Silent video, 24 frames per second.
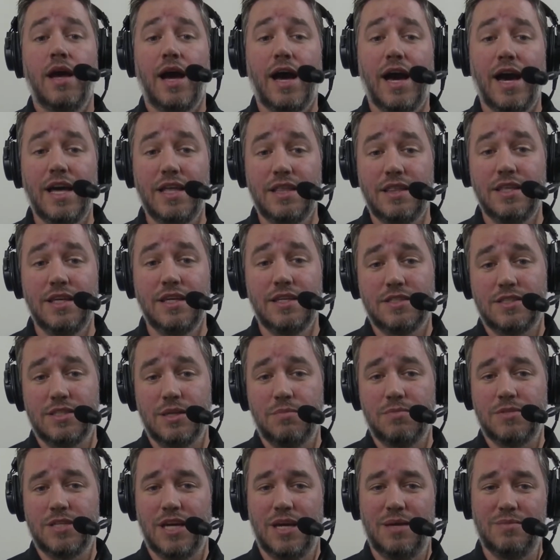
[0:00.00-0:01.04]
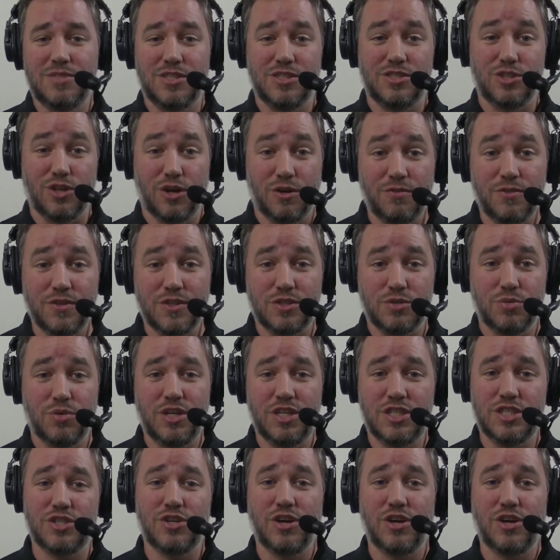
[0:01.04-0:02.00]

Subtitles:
I think sometimes a surface switch,